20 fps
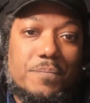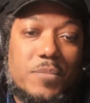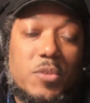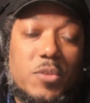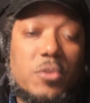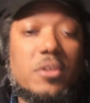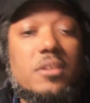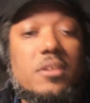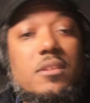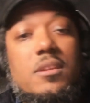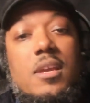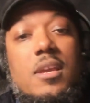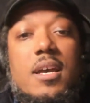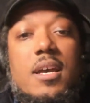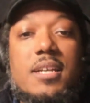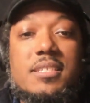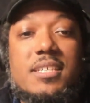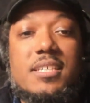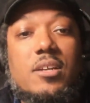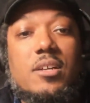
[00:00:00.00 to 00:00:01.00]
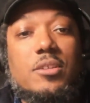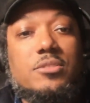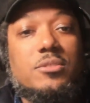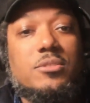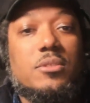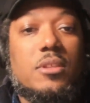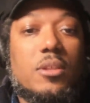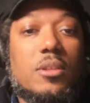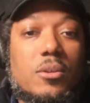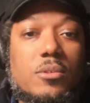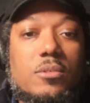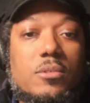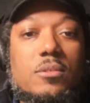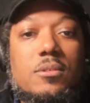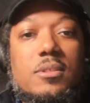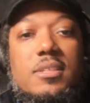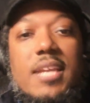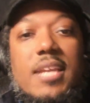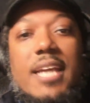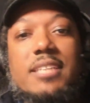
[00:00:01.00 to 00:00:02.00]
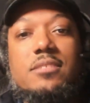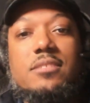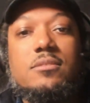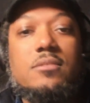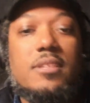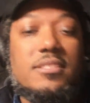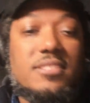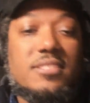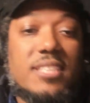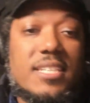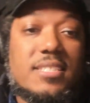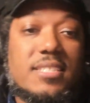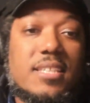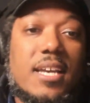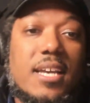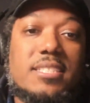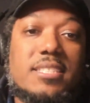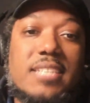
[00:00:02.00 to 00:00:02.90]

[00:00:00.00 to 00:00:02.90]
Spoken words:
You can attend also the local and national CSI